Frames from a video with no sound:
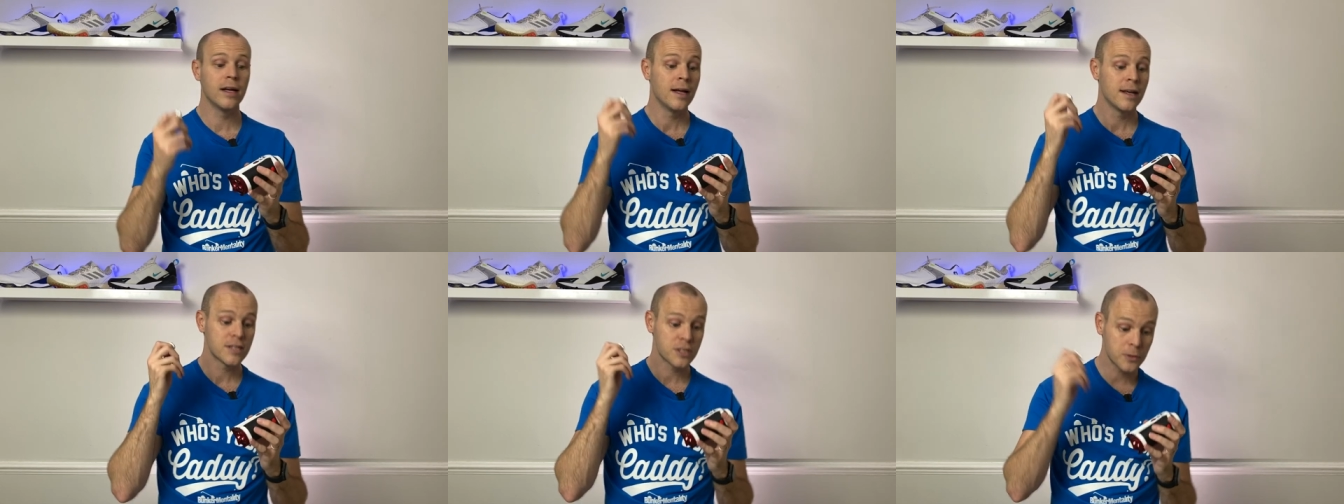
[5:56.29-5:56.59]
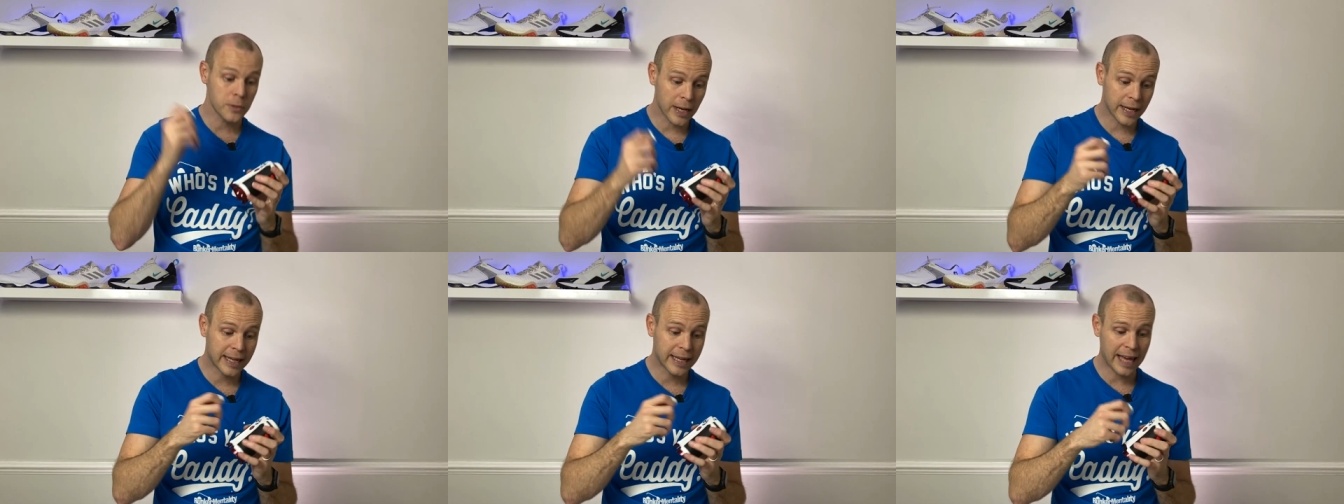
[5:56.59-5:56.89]
So
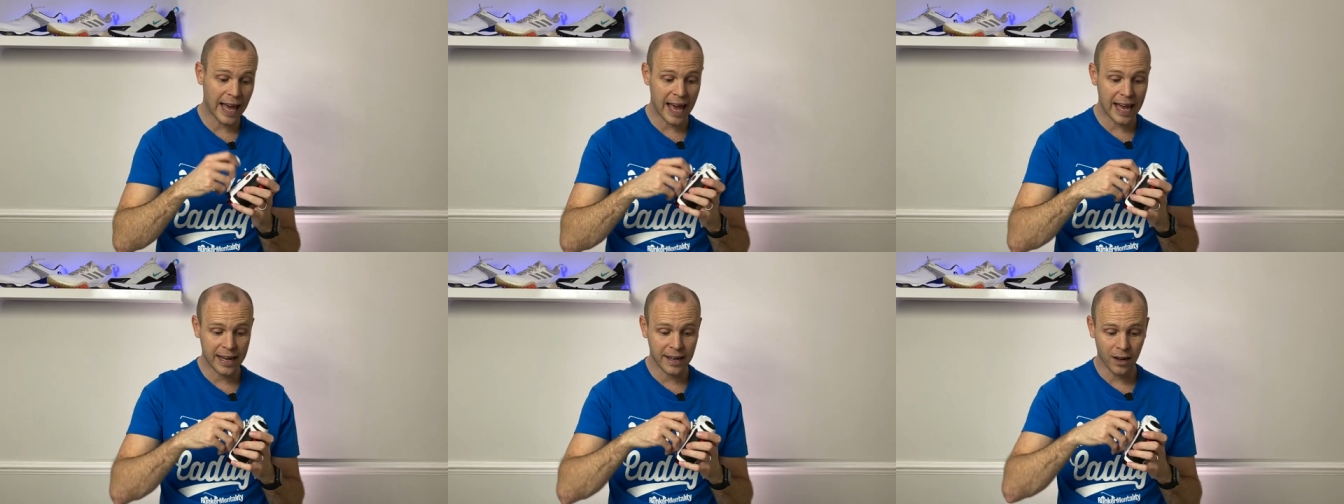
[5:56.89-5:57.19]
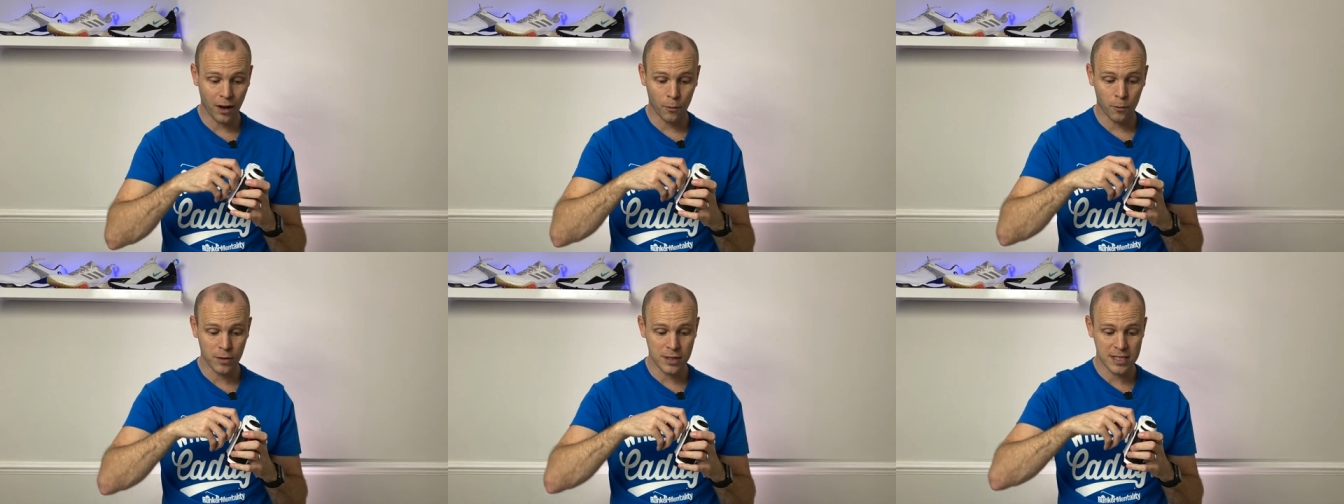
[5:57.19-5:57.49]
again,
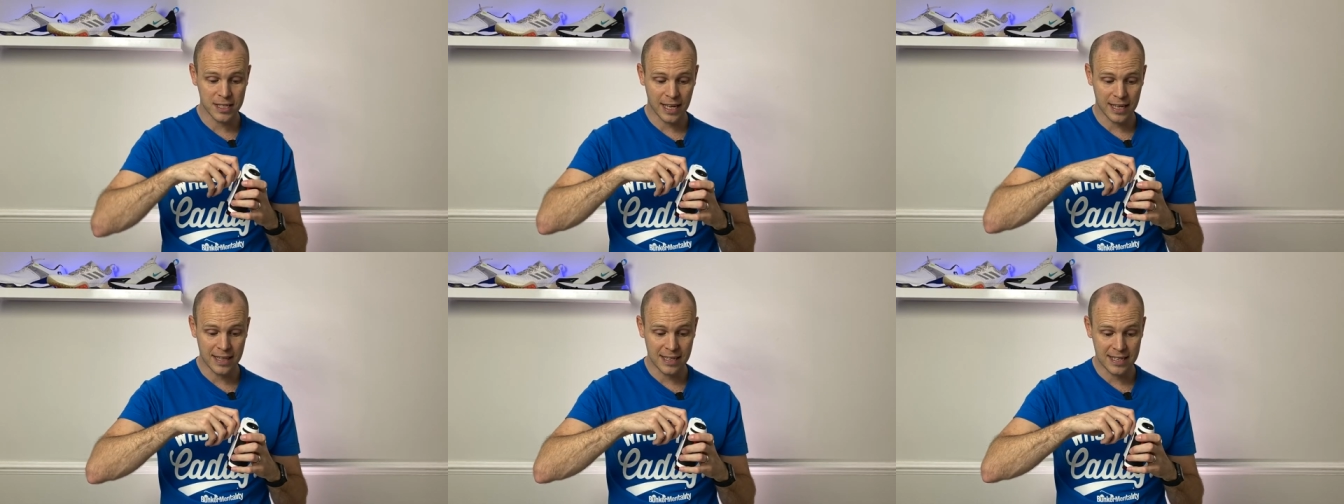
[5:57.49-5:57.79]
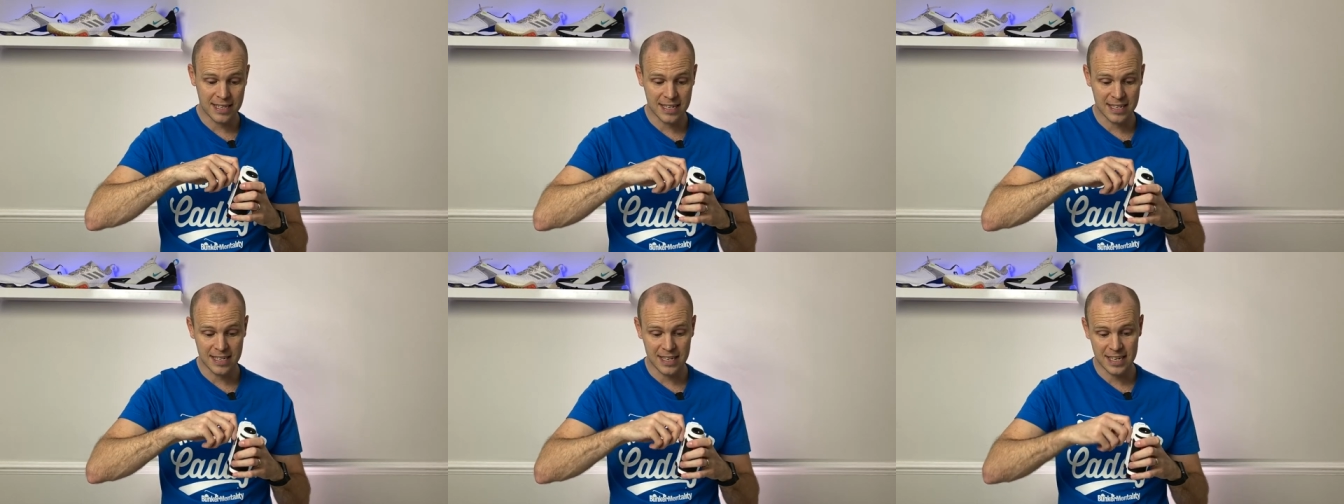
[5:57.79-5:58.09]
I wouldn't say that
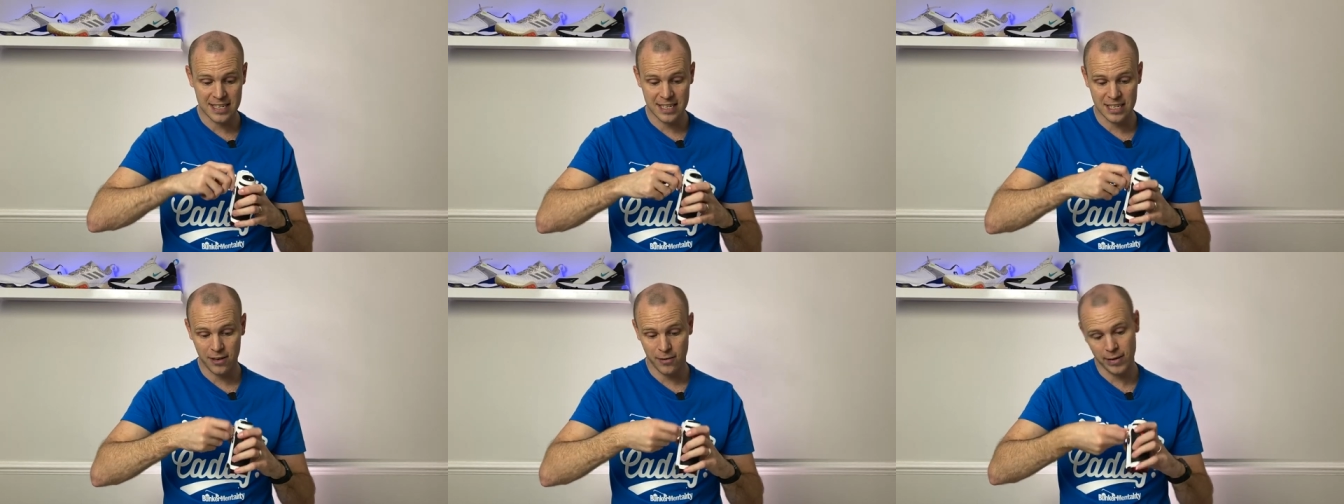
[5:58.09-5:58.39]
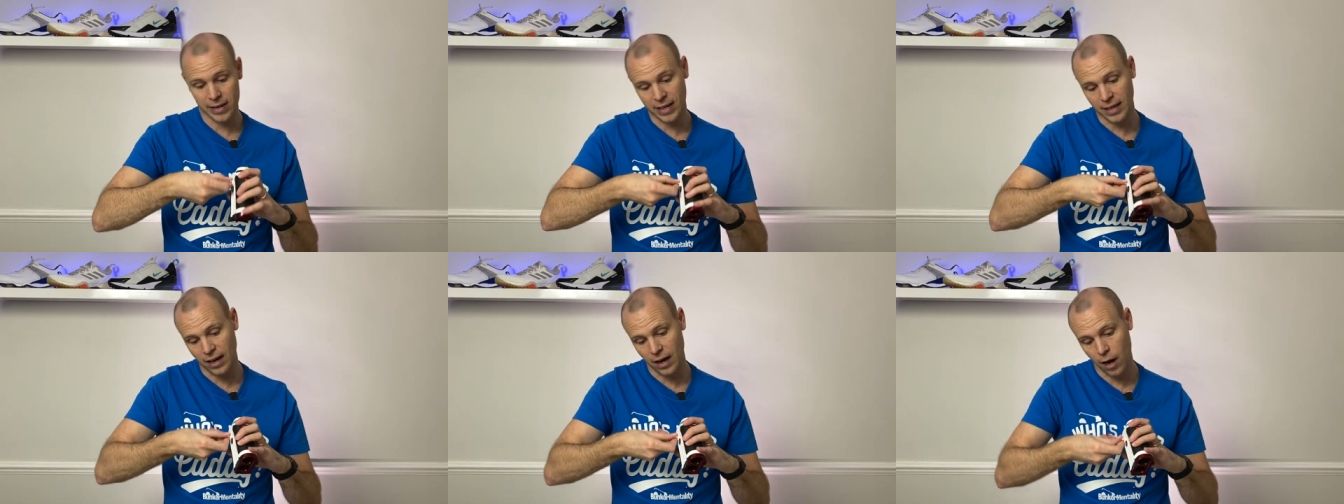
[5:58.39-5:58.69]
this is
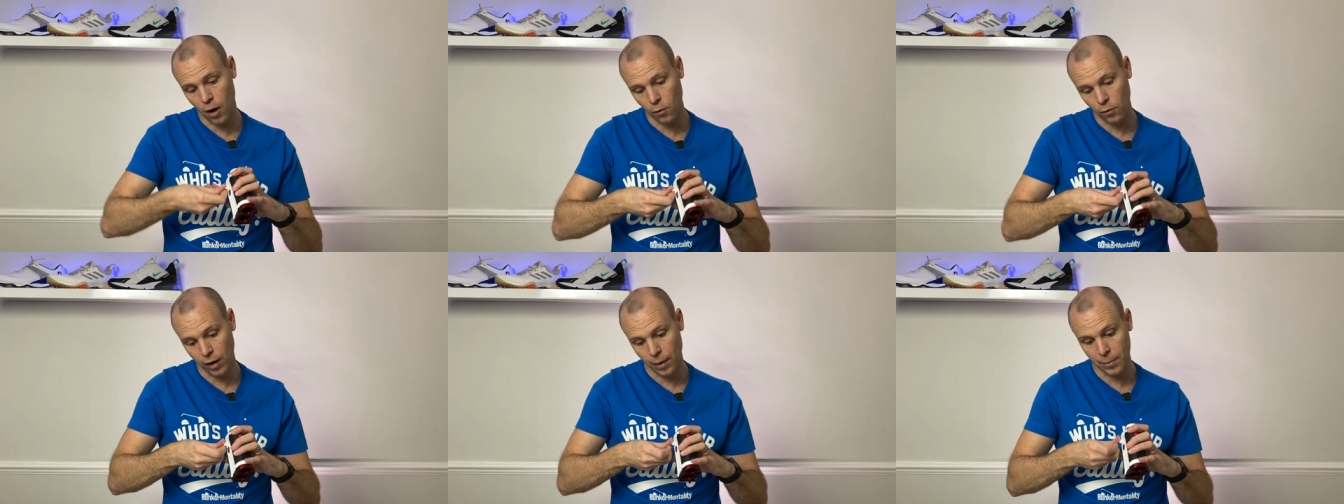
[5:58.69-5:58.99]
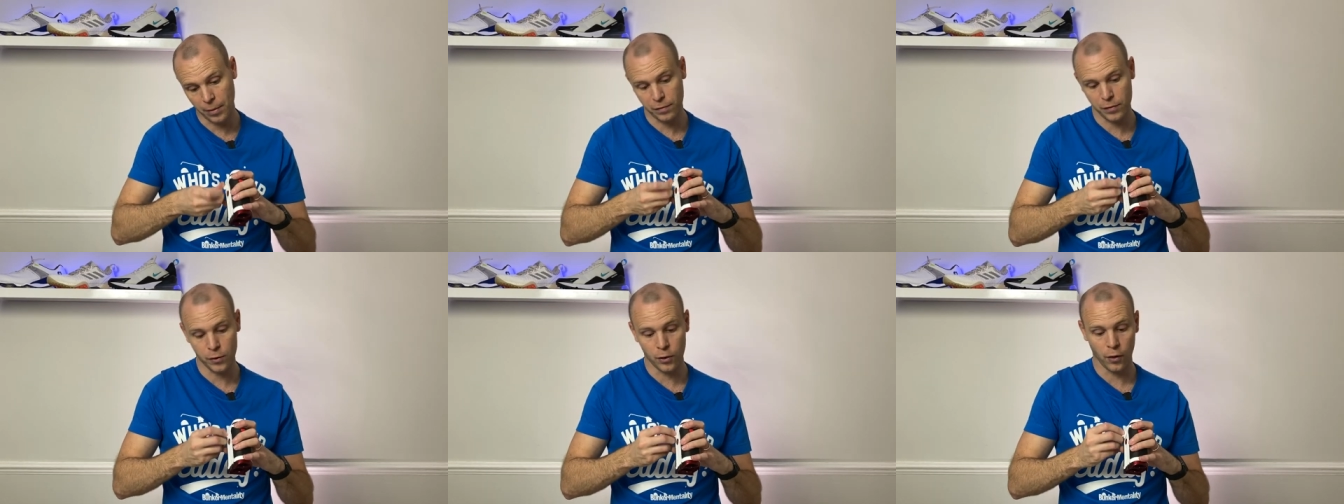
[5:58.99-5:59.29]
necessarily gonna hold up
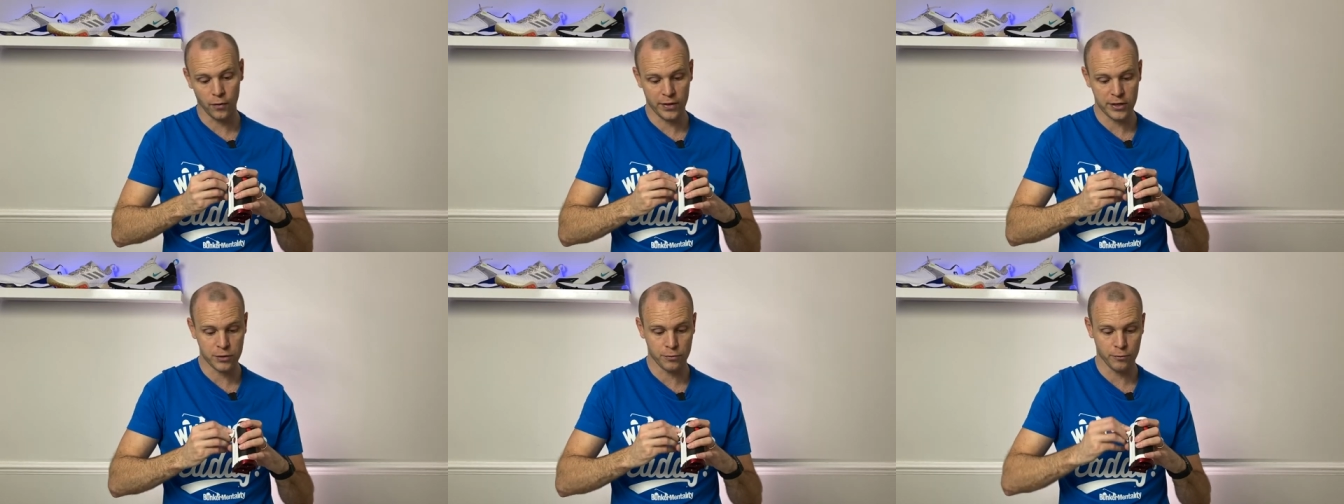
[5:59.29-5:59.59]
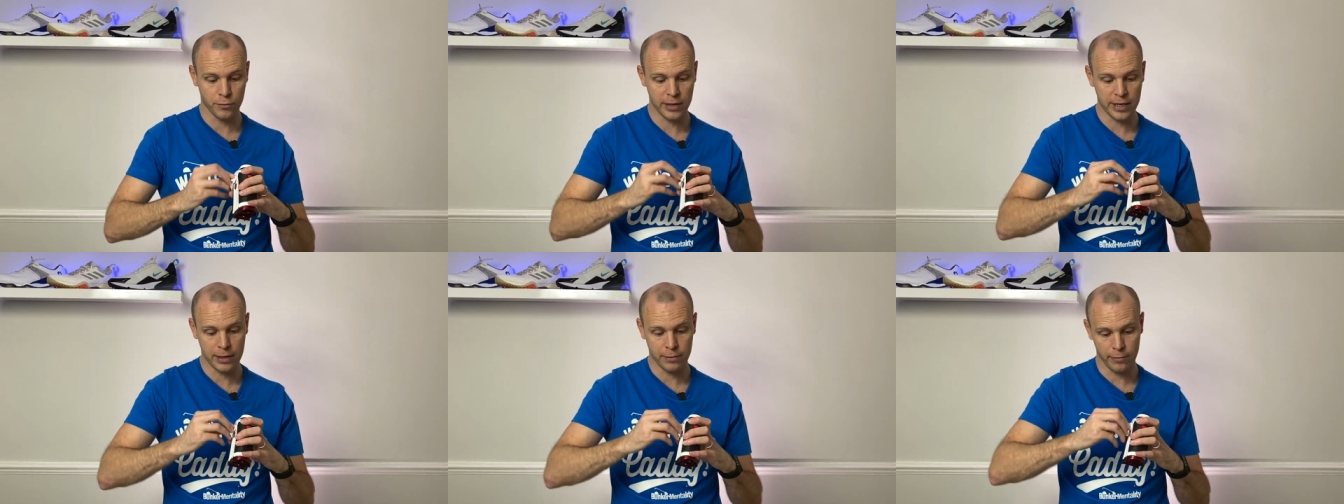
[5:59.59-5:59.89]
if you've got this
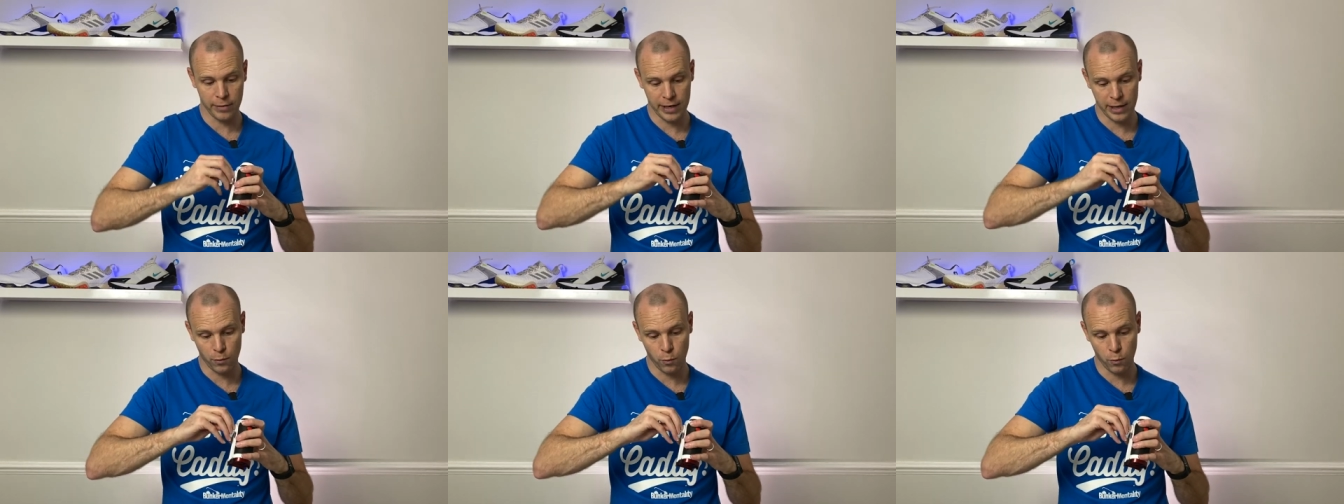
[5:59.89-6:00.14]
really, really